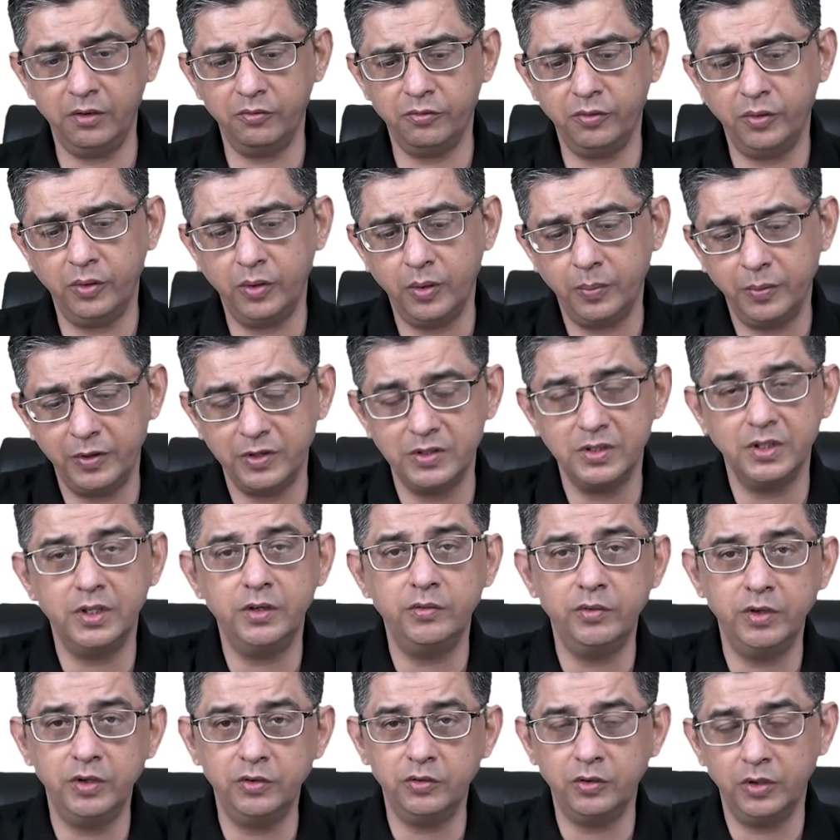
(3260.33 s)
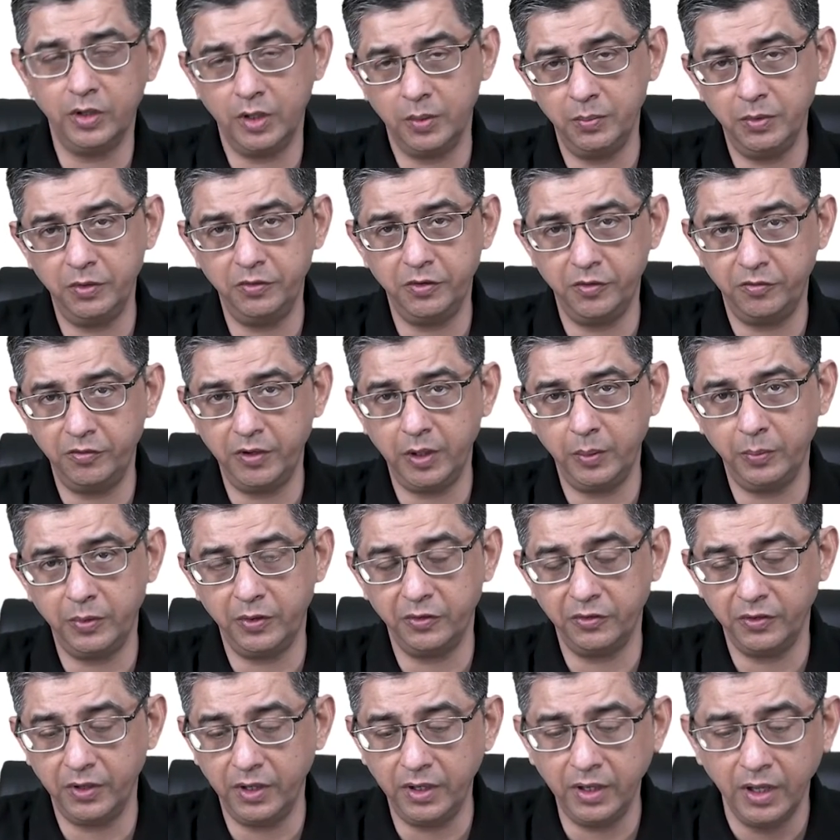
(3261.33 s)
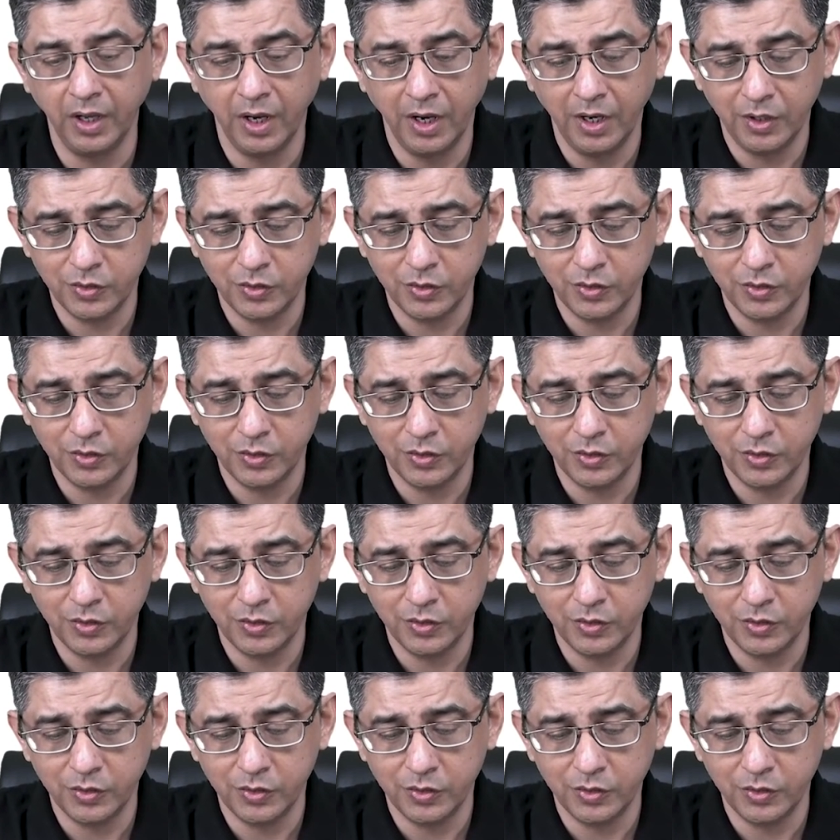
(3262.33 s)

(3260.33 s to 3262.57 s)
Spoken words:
For preserved, is gonna be 50%.